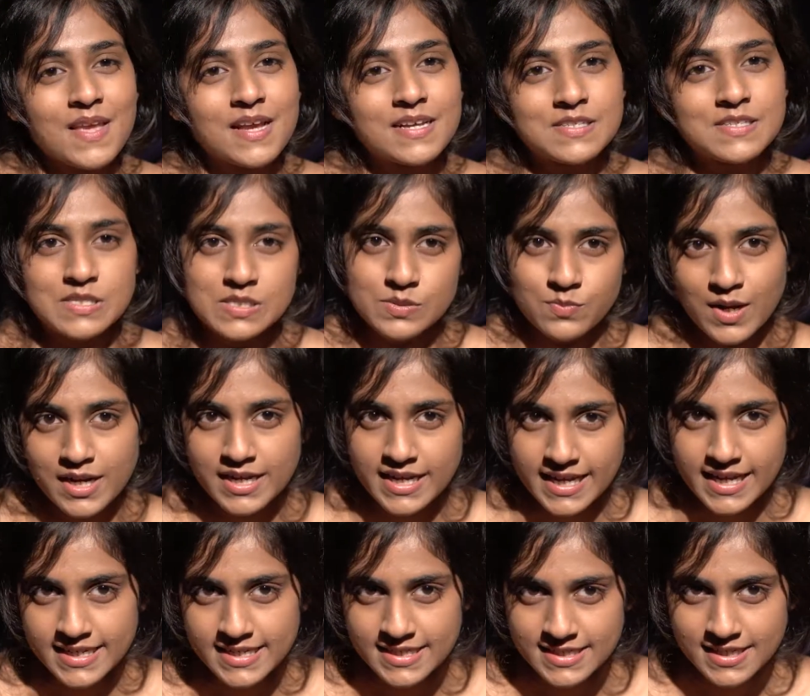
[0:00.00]
So this one
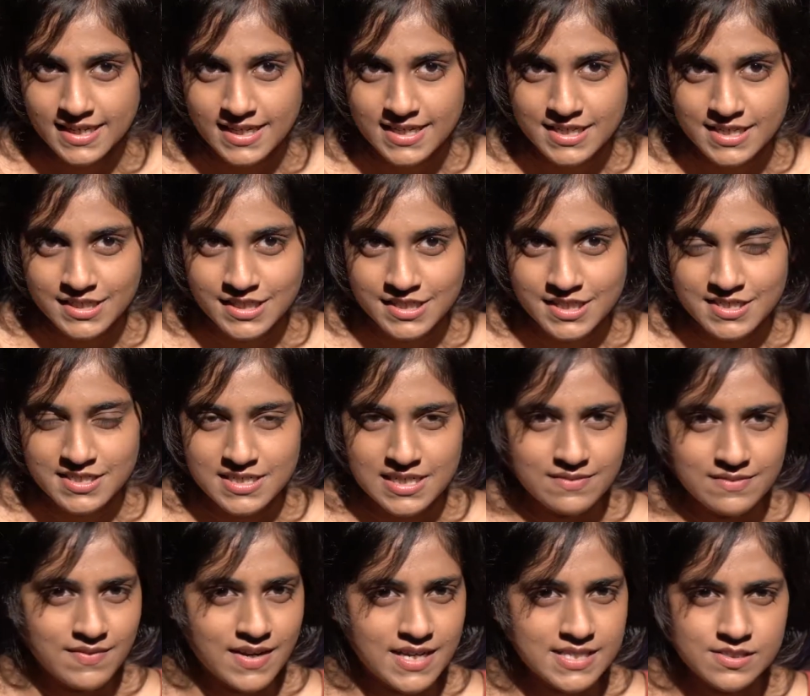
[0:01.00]
night, she
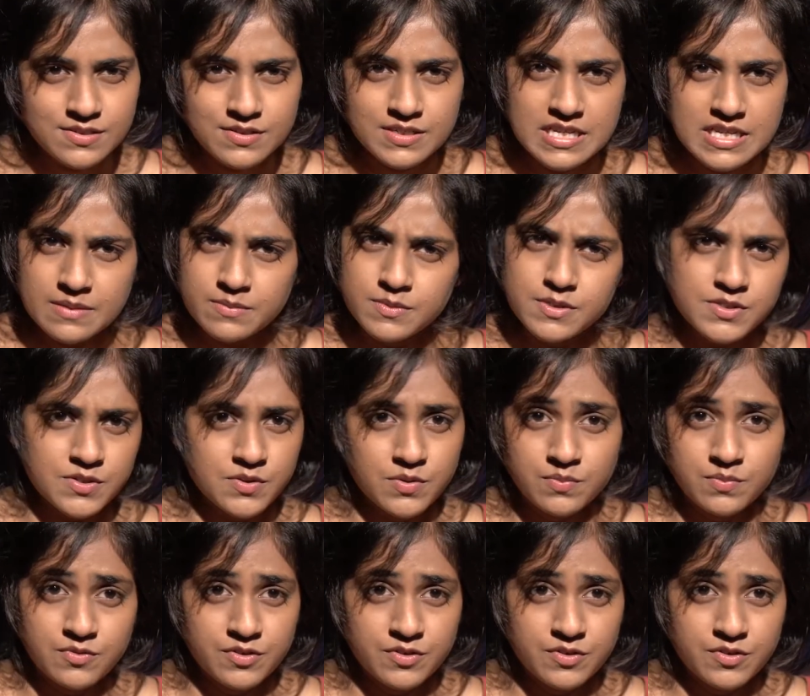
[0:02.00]
invites her neighbors home